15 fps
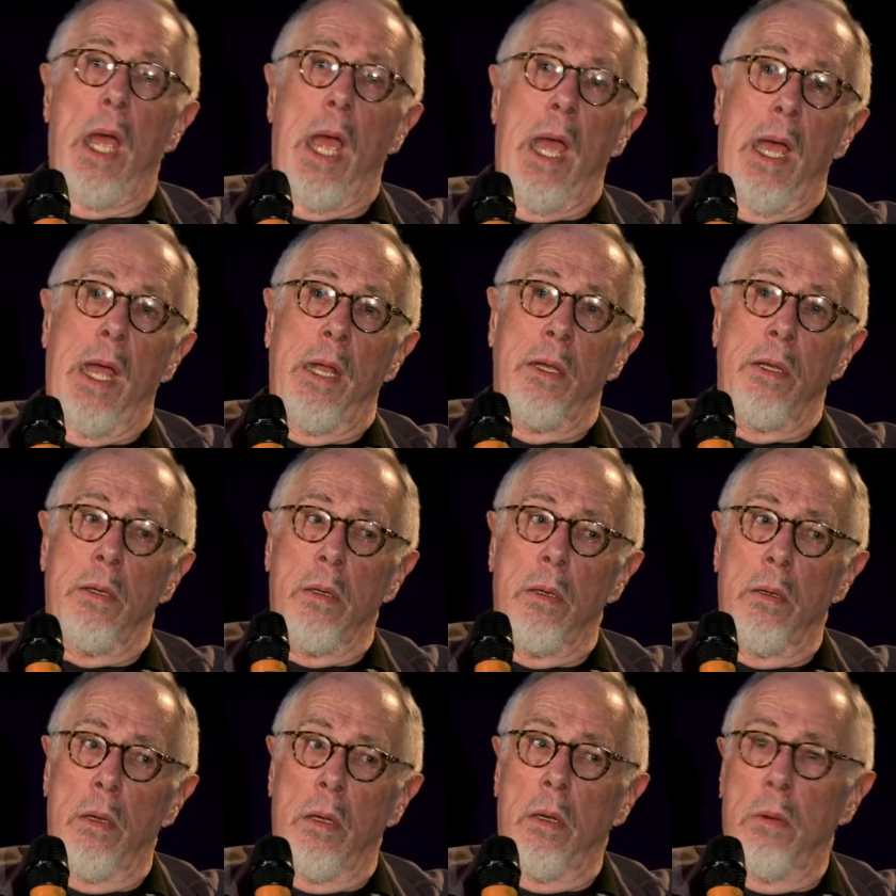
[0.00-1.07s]
And
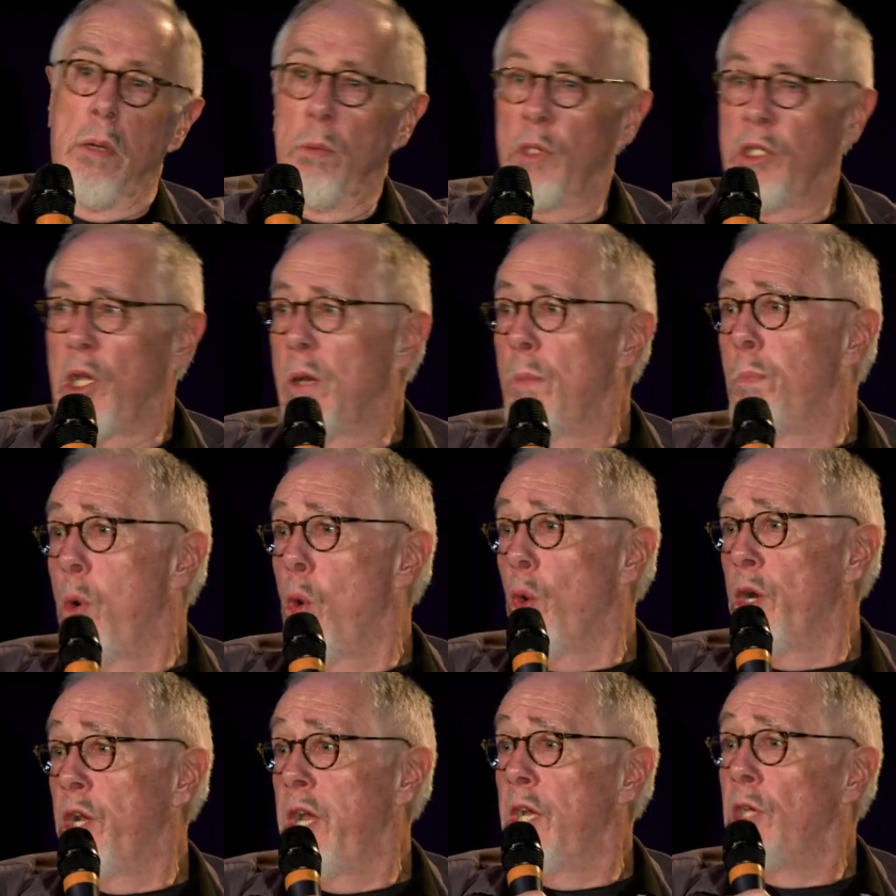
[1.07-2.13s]
it was an
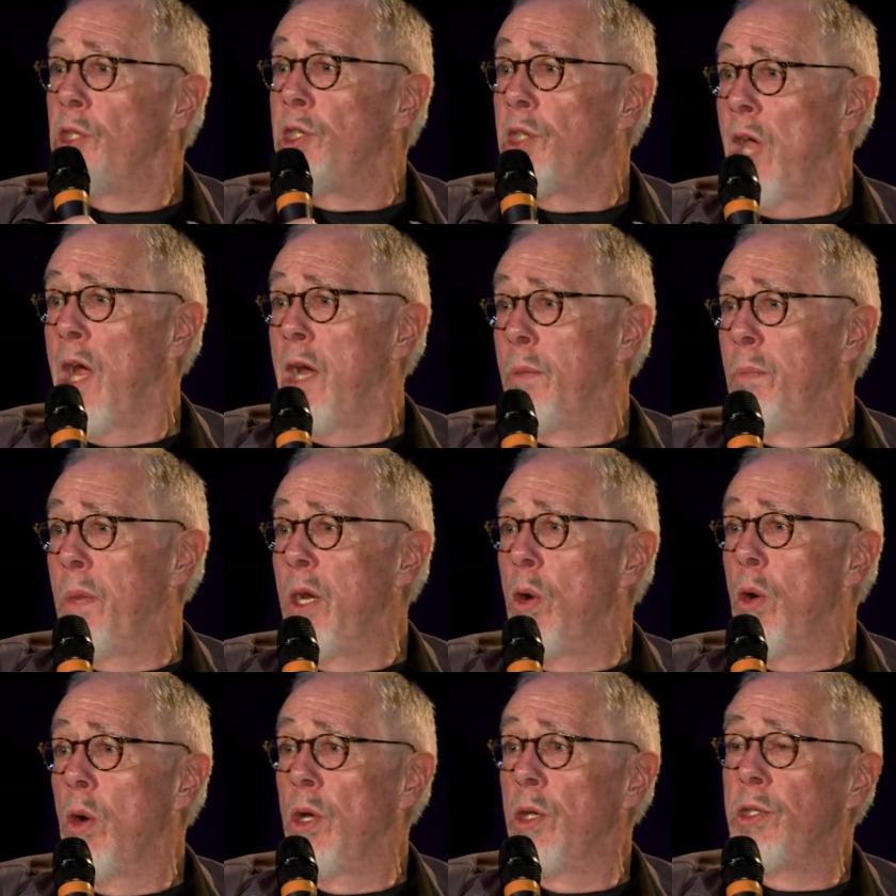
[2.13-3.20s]
important insight
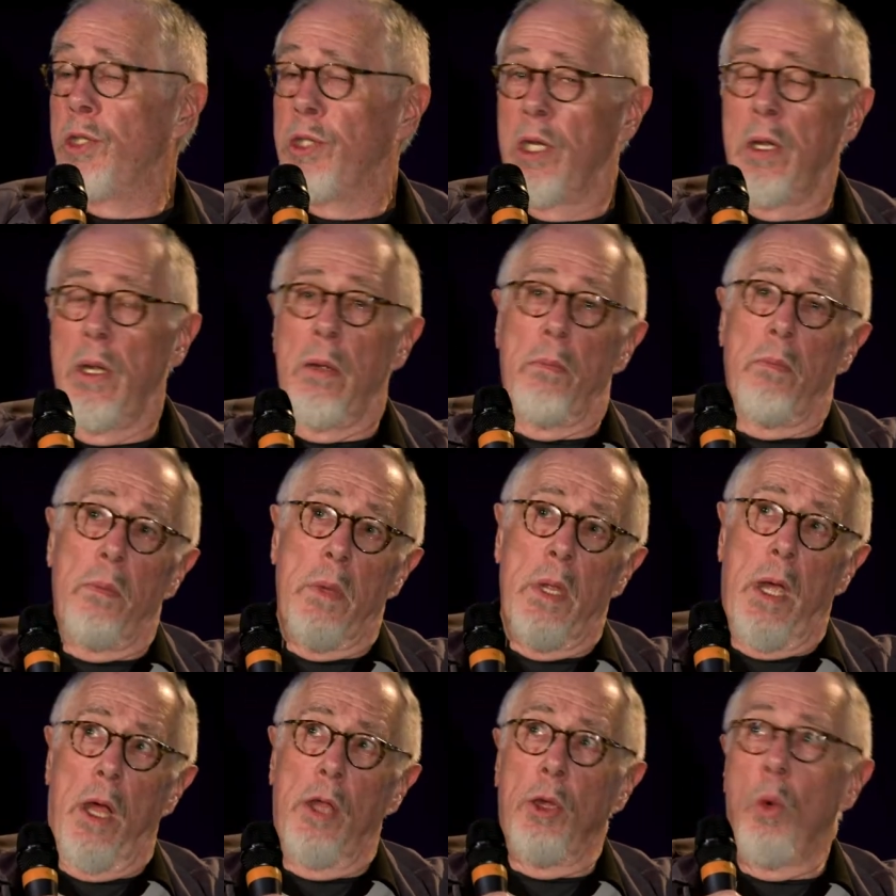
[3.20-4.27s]
because
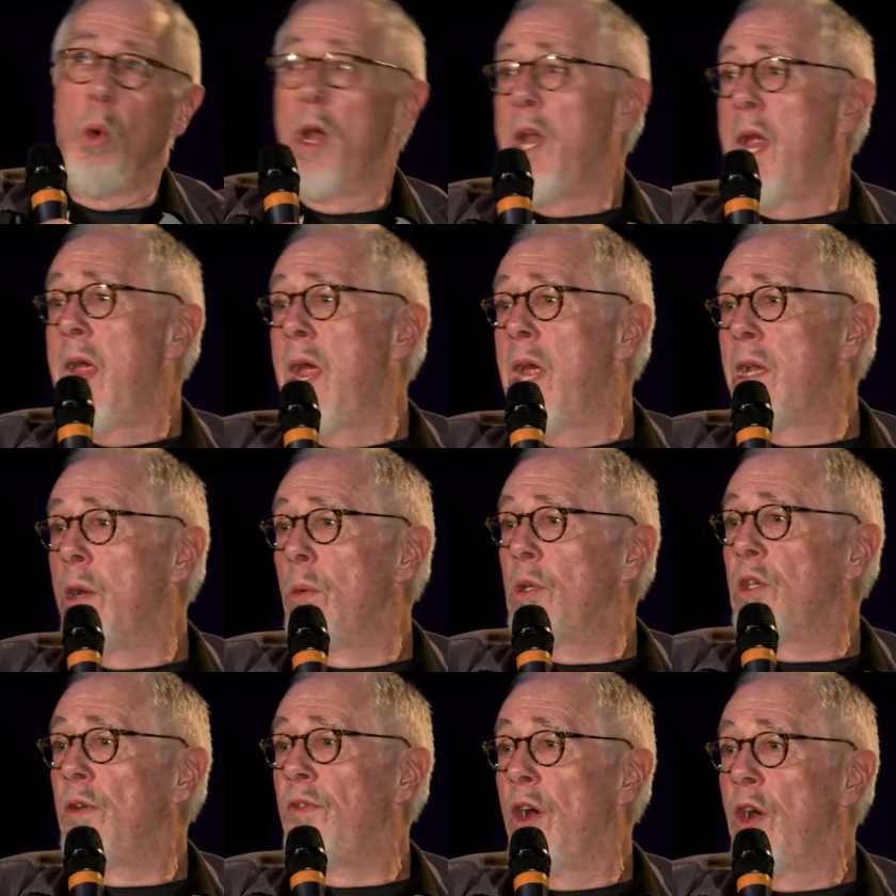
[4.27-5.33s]
on the one hand, it
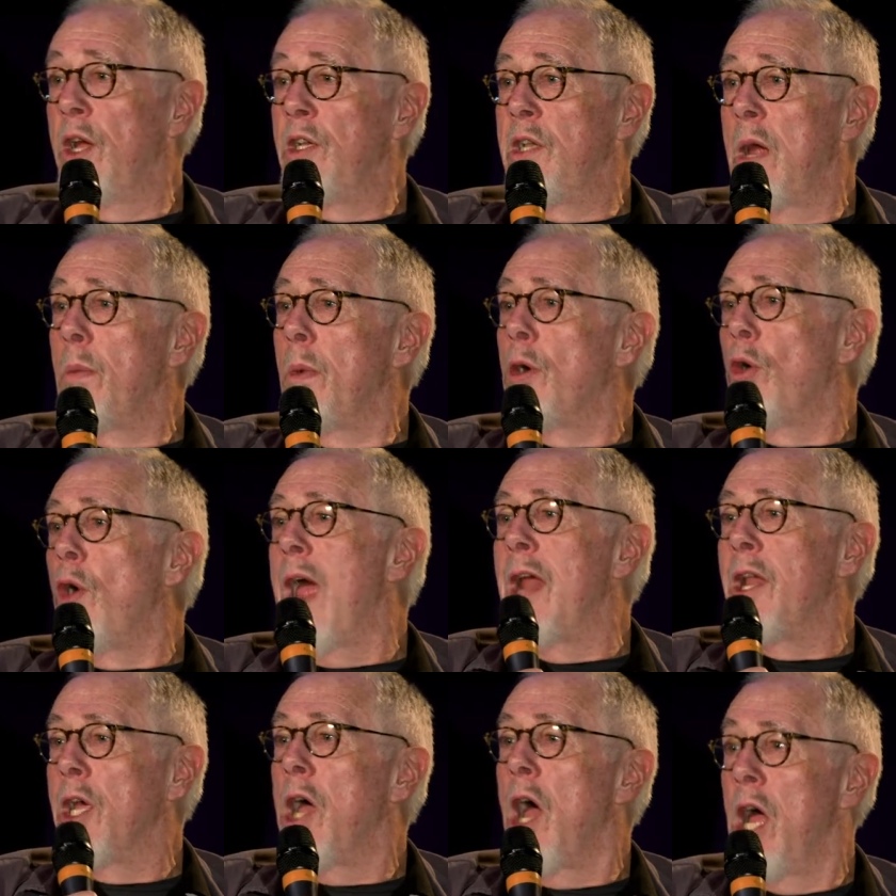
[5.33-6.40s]
was a very
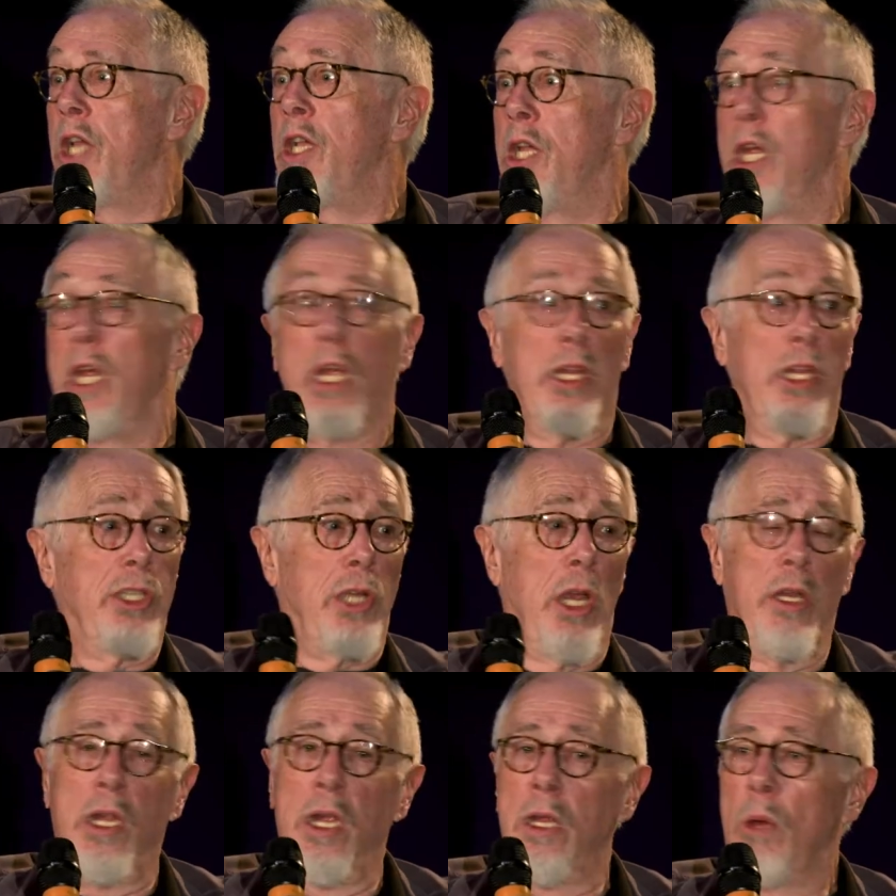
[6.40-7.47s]
democratic idea, this
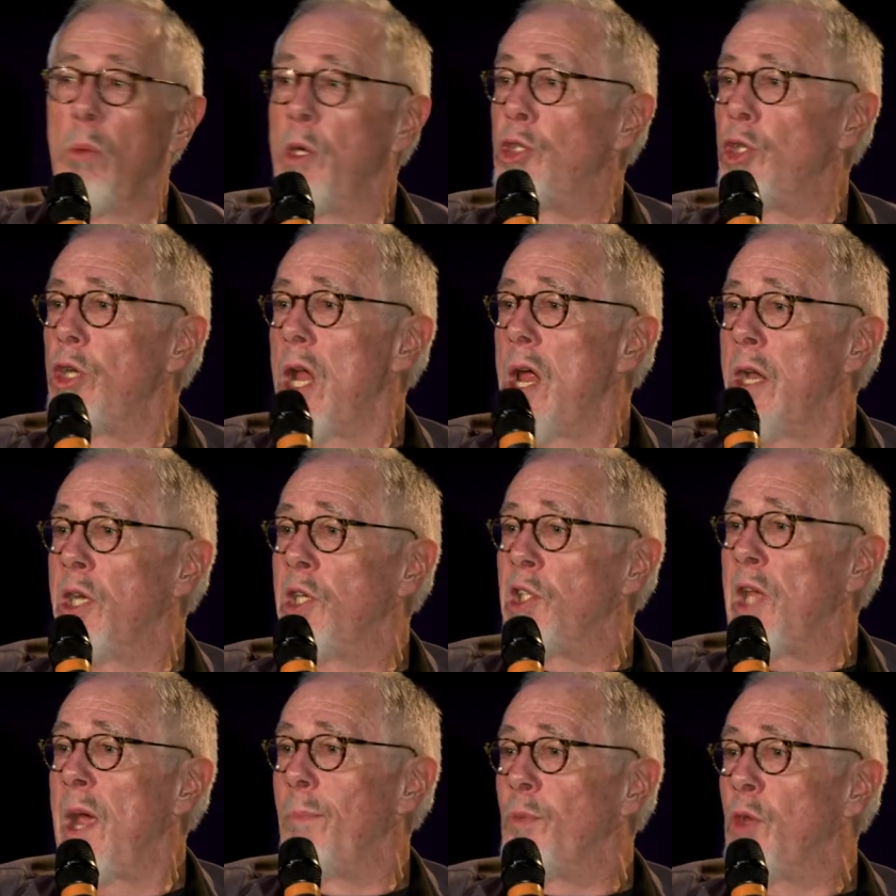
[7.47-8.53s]
idea that we should not
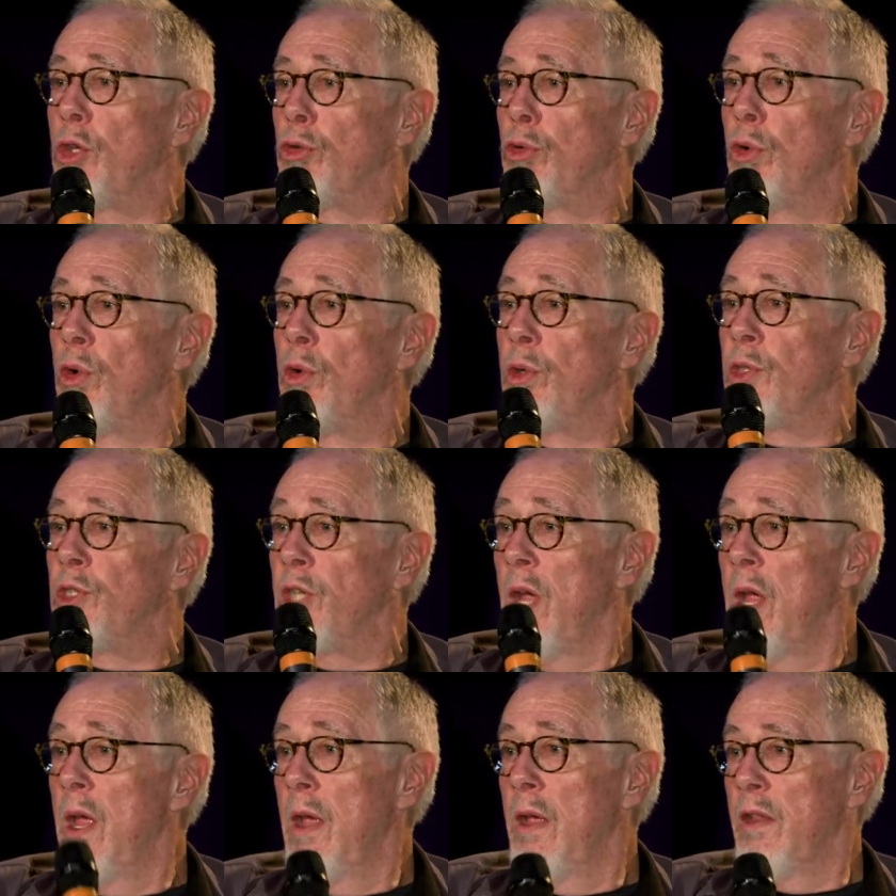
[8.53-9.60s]
accept the truths
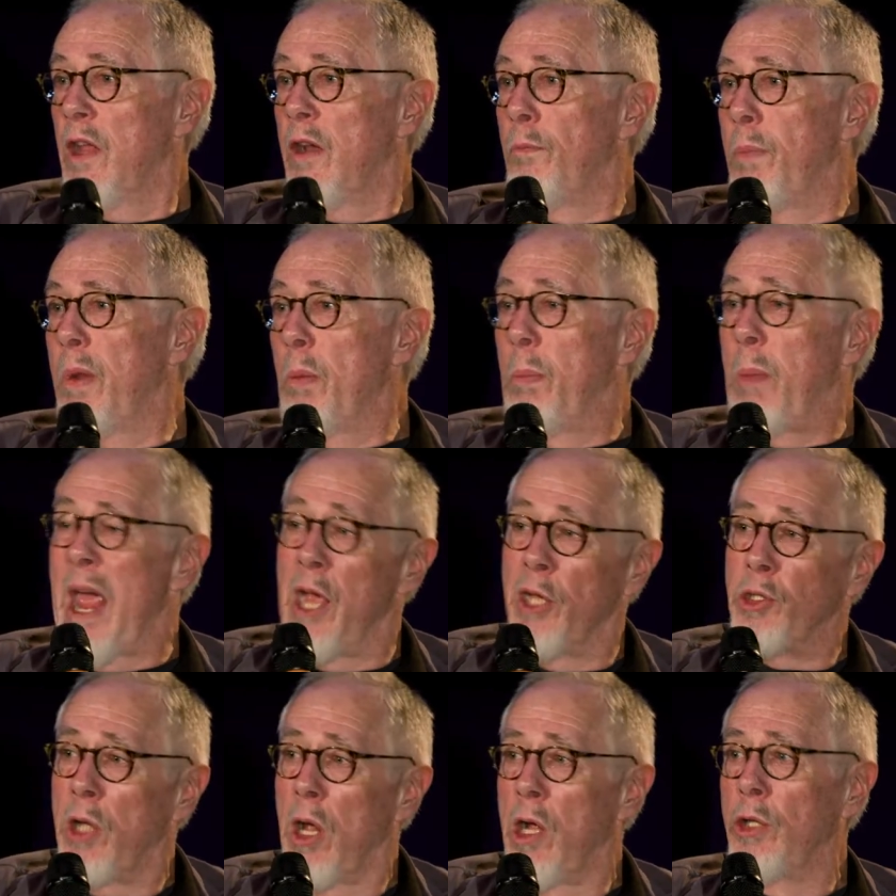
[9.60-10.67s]
that have been
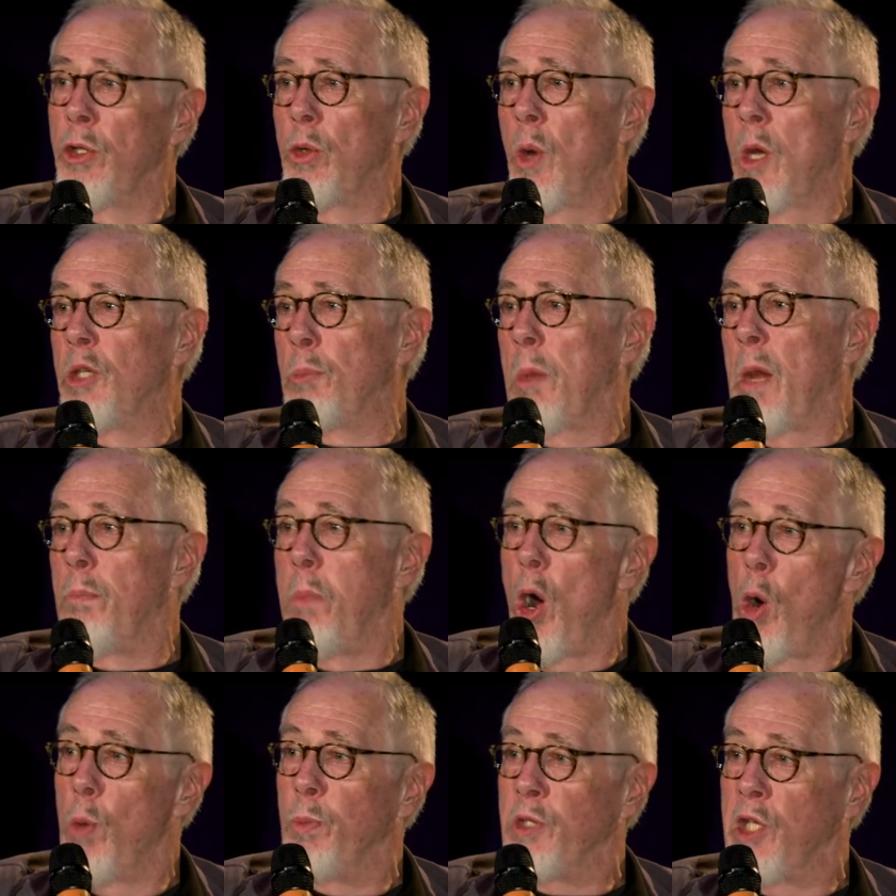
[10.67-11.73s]
passed on to us by
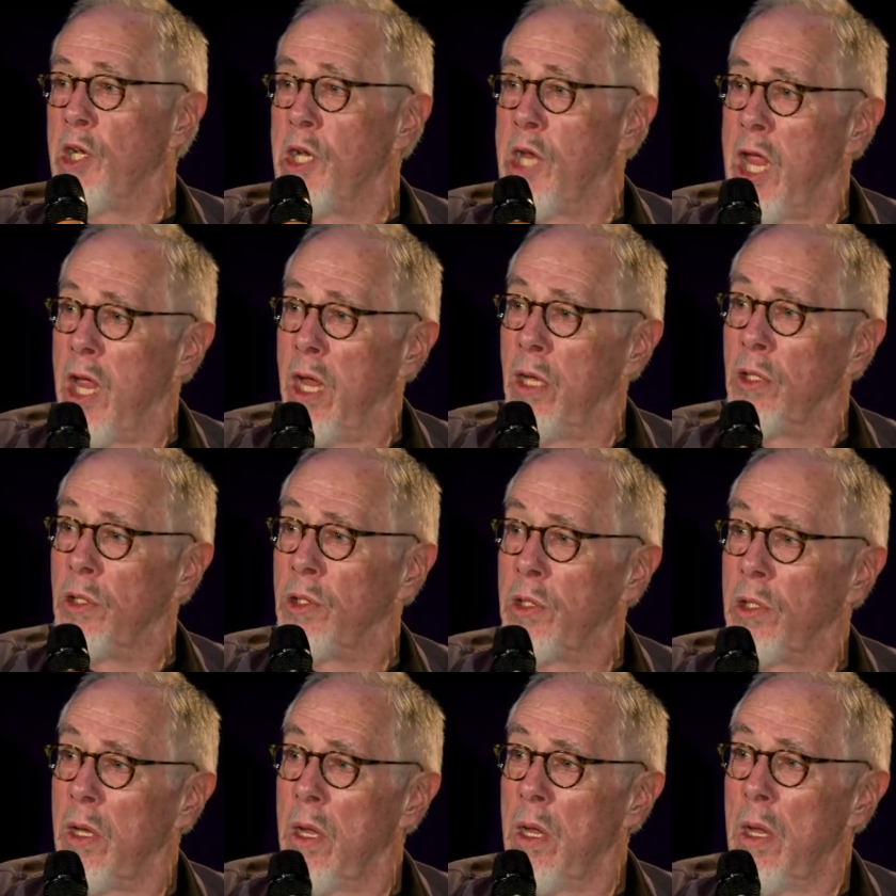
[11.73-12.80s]
popes and kings.